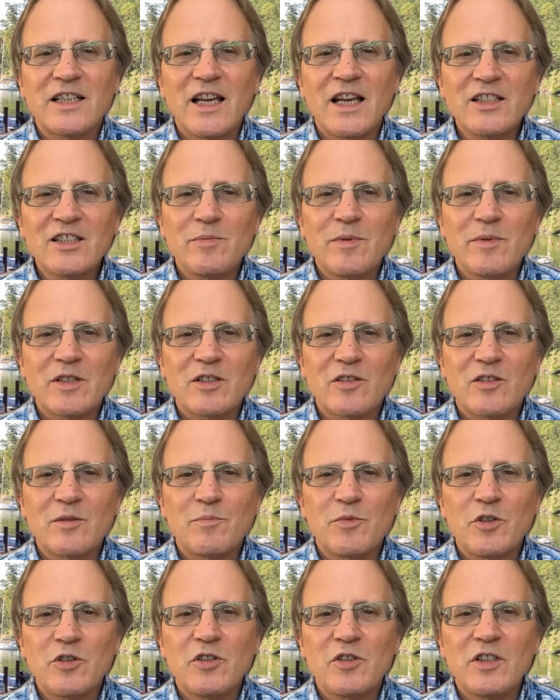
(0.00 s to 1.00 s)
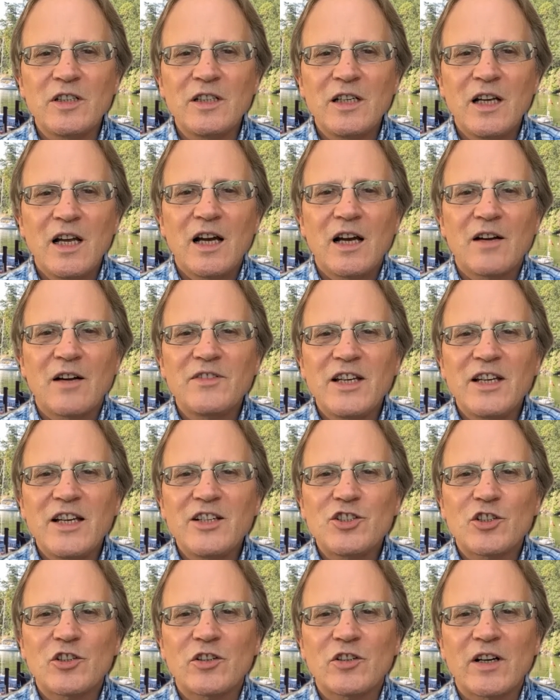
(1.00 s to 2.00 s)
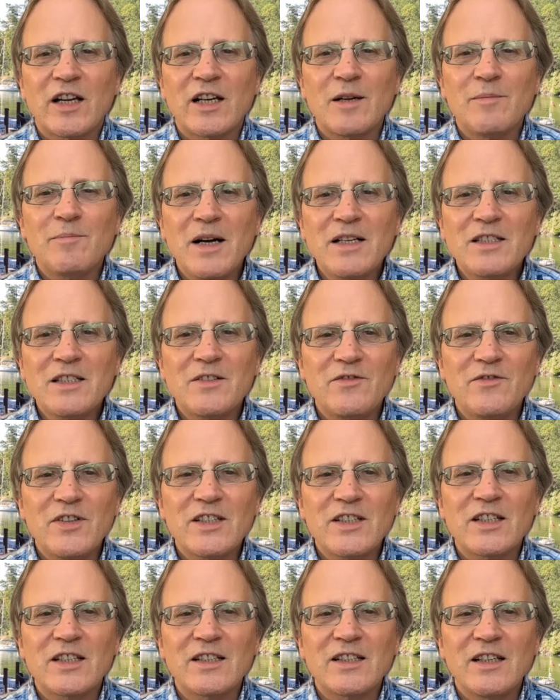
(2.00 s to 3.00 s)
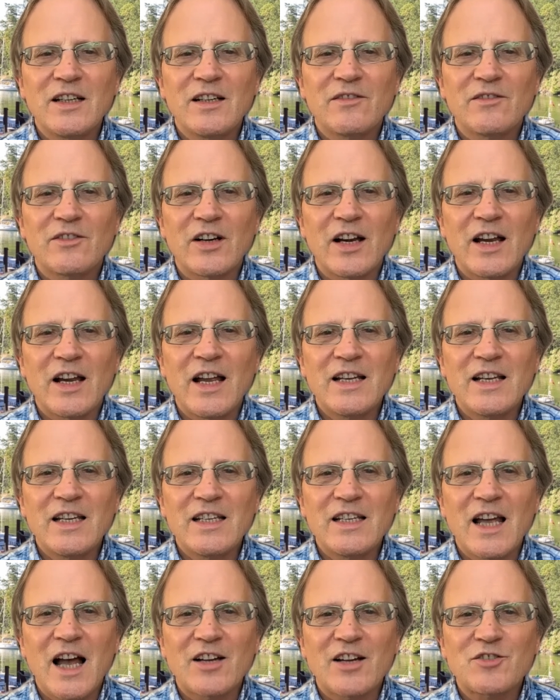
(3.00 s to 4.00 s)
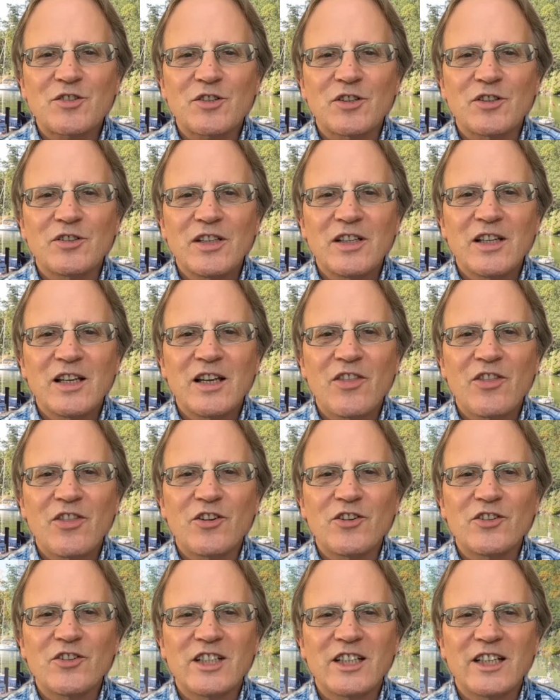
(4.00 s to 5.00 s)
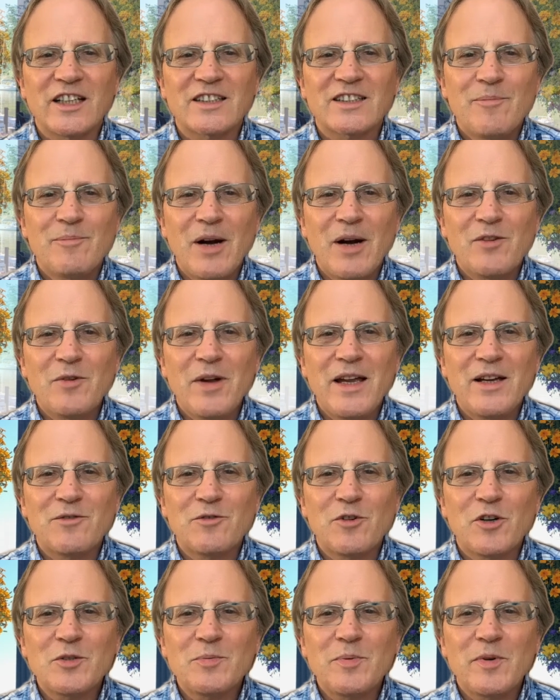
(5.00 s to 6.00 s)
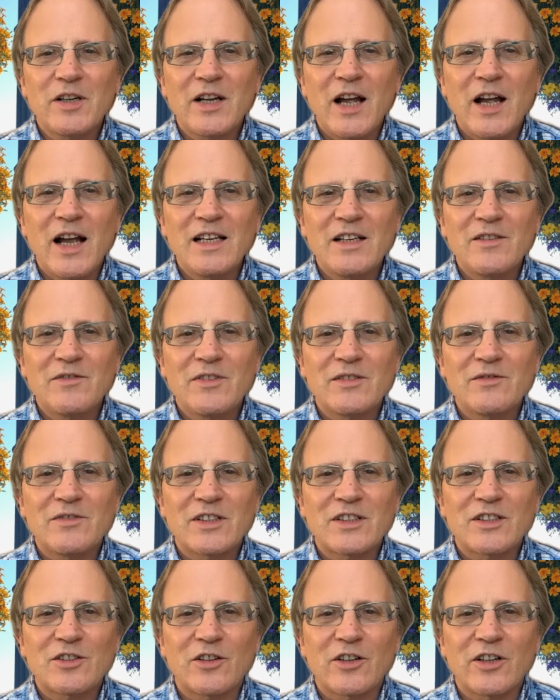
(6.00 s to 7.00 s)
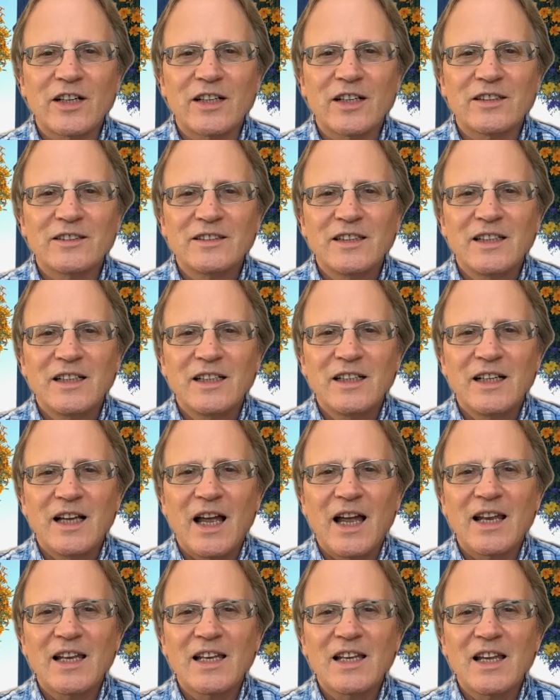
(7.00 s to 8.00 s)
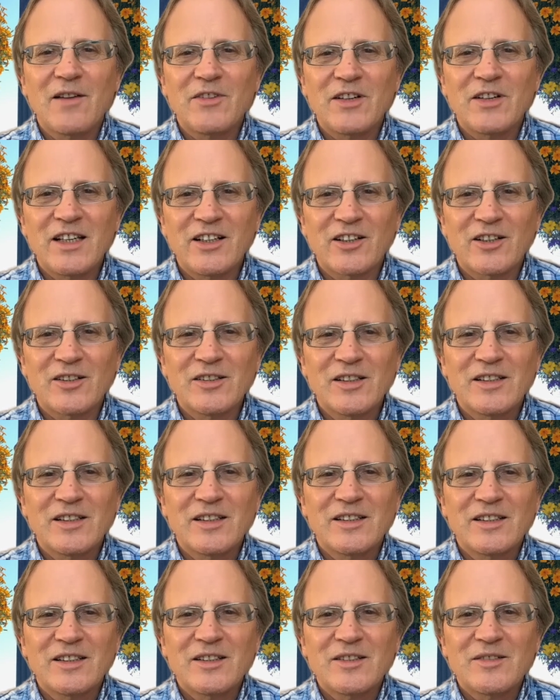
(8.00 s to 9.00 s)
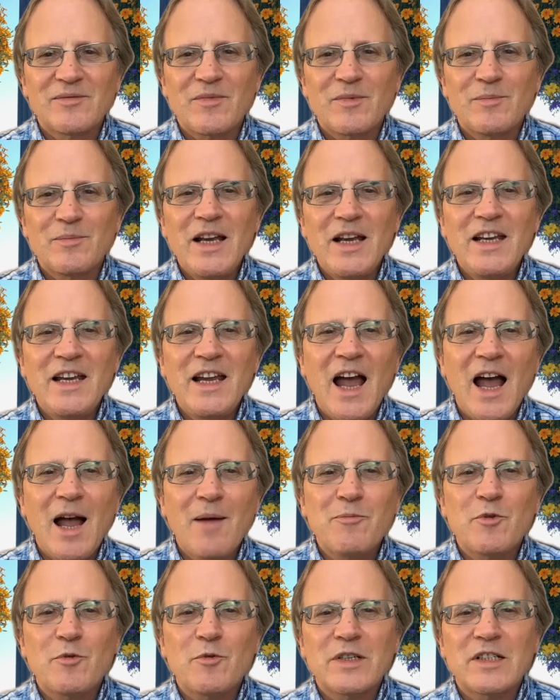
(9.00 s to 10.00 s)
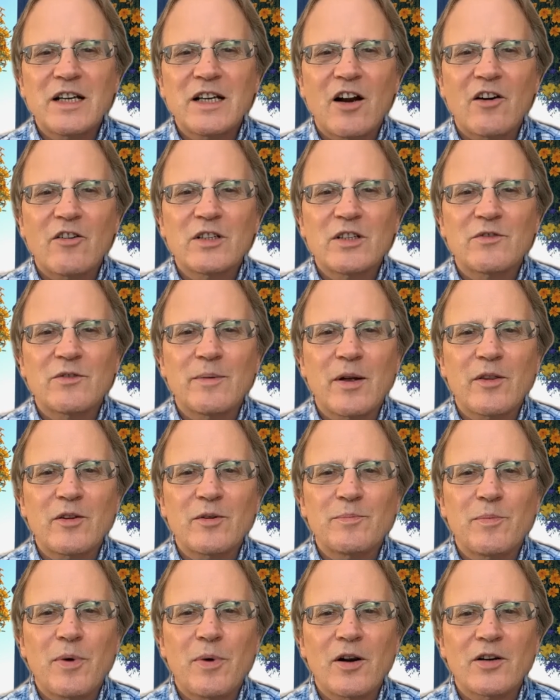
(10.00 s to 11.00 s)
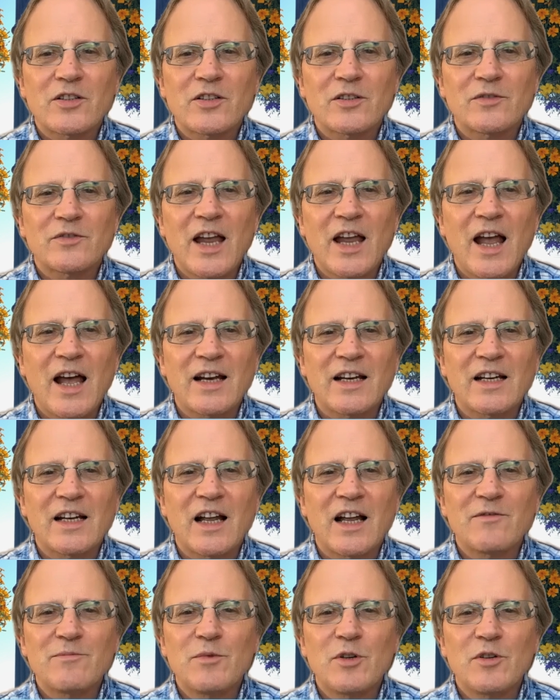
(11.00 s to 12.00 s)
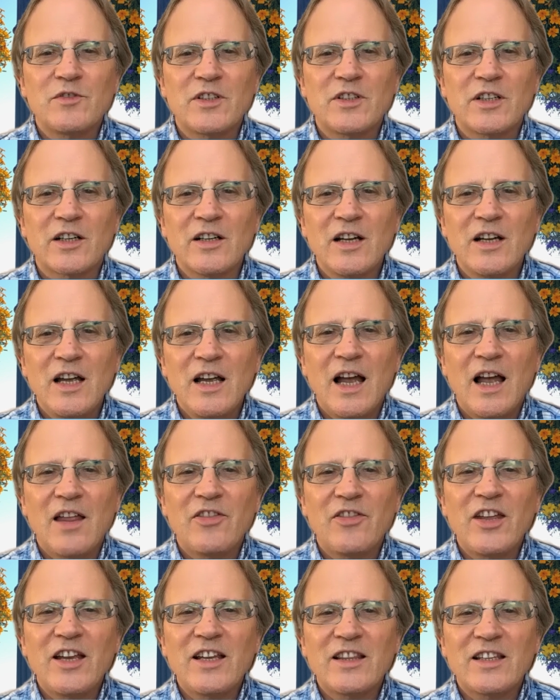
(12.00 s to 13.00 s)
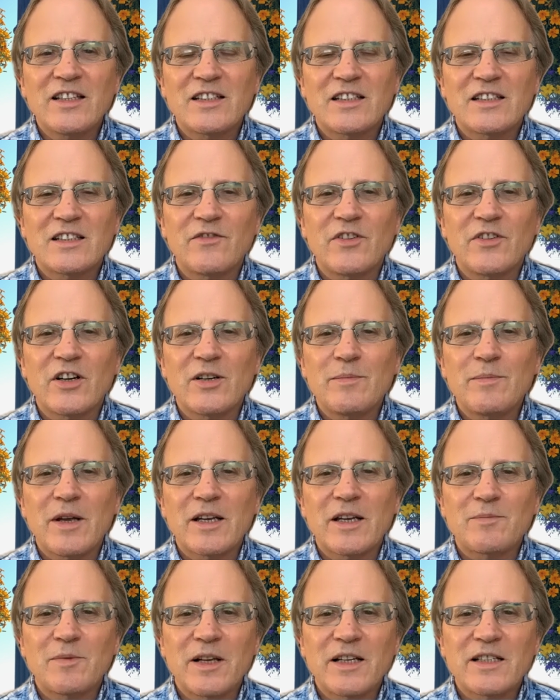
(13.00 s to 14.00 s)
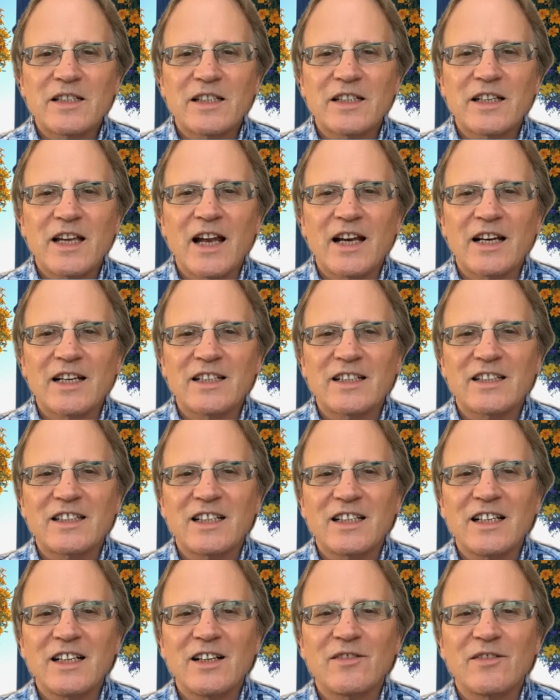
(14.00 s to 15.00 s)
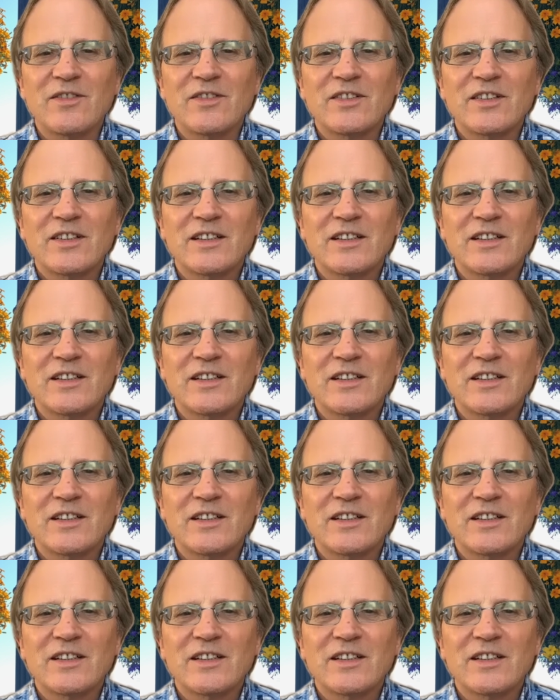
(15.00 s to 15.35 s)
testament to the beauty of nature and a must visit for any natural enthusiast. By the way, Rosemary and I live in Victoria and love it here. Many happy retirees from other parts of Canada have moved here and think this is the very best place in Canada to live.